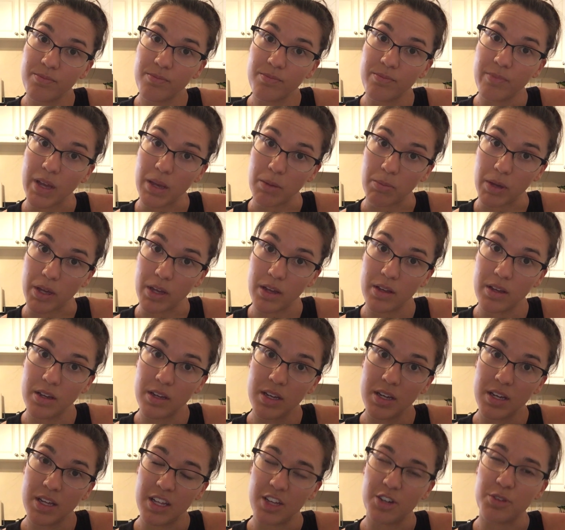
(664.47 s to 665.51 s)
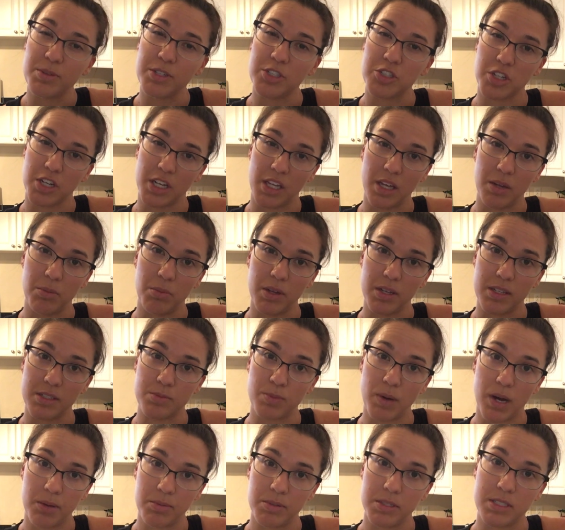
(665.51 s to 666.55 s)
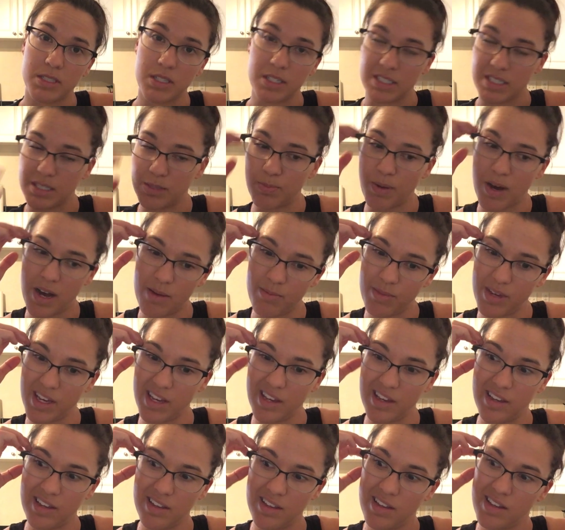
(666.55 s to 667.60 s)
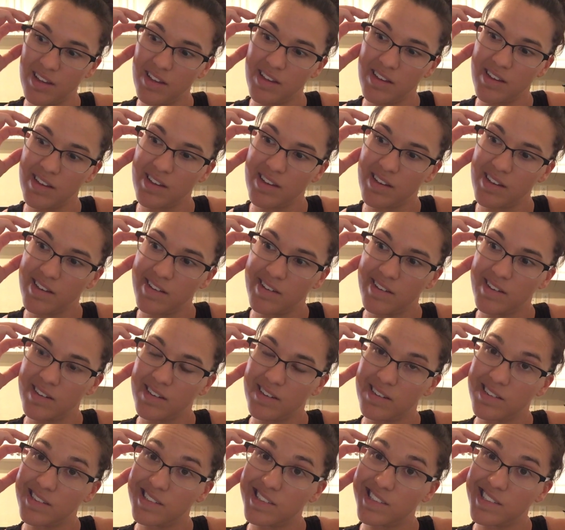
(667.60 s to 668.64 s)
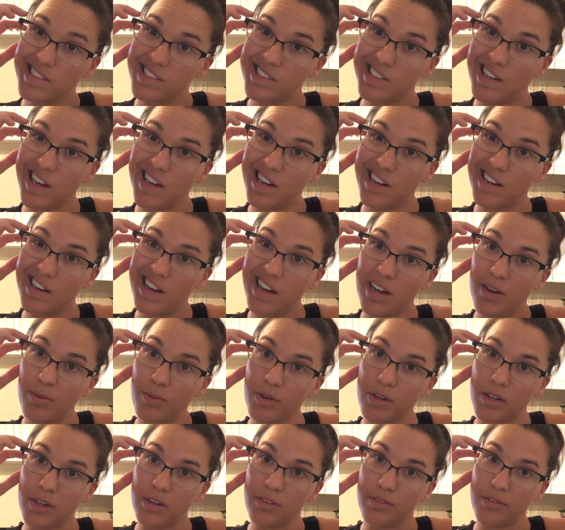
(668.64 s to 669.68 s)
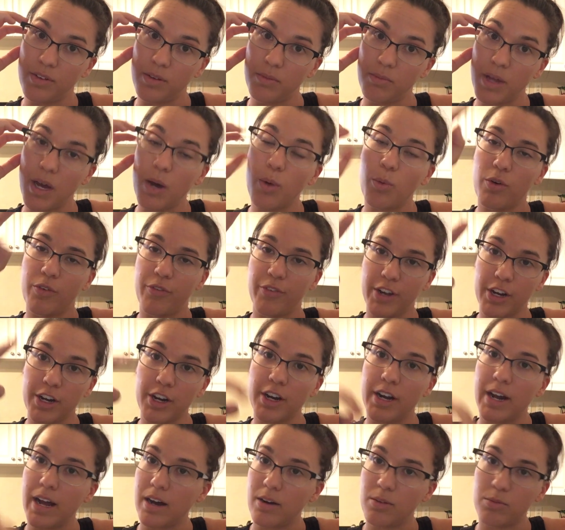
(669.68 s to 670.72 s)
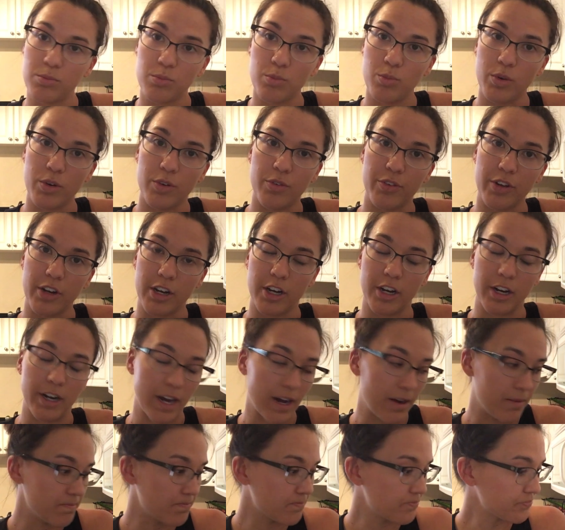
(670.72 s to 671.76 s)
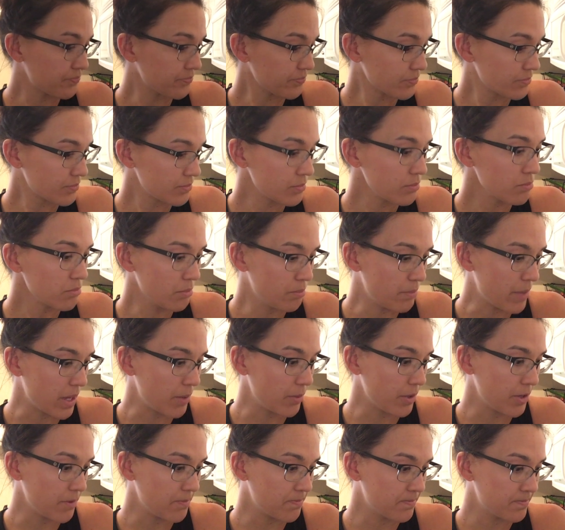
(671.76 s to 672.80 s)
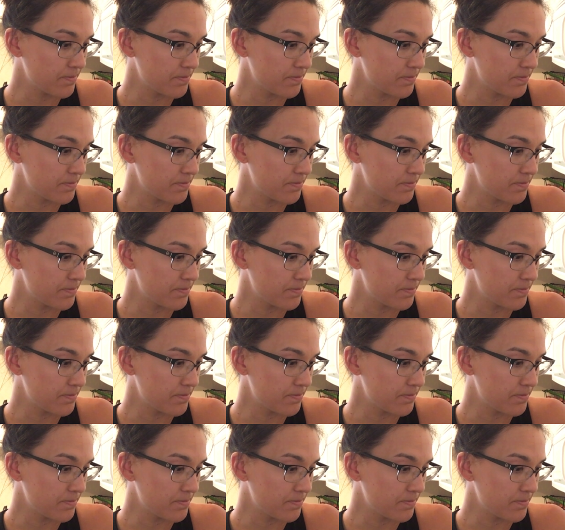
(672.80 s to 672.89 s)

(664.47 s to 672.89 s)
Maybe. It'll be tricky because Bobby's gonna spot me. So I don't know how we're gonna film that. We'll figure it out. We'll figure it out. Maybe.